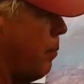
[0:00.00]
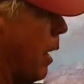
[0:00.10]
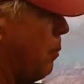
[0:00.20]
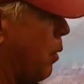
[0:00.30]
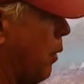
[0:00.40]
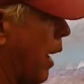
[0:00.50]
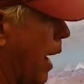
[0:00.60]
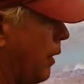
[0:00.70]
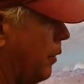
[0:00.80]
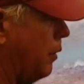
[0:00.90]
Balboa
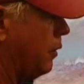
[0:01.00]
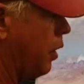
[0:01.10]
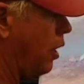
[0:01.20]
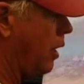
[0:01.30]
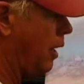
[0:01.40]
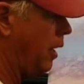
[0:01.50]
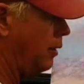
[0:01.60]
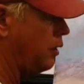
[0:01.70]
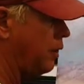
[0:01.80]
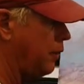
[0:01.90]
Island.
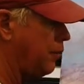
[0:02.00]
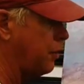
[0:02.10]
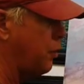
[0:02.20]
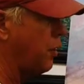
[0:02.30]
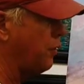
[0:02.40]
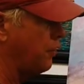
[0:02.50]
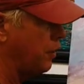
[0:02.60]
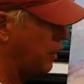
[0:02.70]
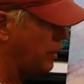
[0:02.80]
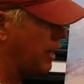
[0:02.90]
Um, you go the
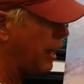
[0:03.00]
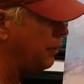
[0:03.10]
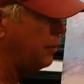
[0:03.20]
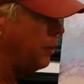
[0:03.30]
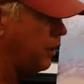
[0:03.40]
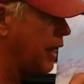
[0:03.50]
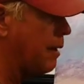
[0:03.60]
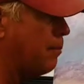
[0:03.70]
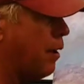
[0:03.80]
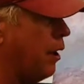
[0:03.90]
on the island, you go
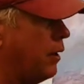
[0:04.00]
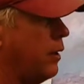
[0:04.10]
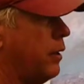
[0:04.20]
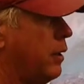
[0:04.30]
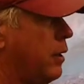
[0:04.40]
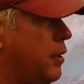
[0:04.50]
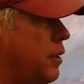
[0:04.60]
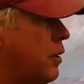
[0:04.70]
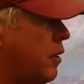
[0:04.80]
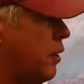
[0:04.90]
down Park
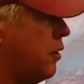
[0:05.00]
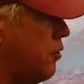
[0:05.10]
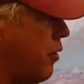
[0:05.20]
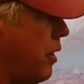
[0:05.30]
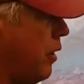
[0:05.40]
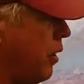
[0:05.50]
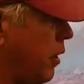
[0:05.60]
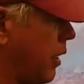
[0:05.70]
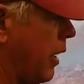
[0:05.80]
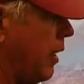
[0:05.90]
Street,
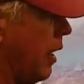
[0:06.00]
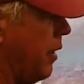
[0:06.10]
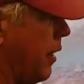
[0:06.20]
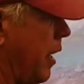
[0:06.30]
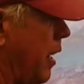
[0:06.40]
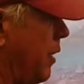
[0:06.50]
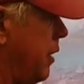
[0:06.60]
get the other end,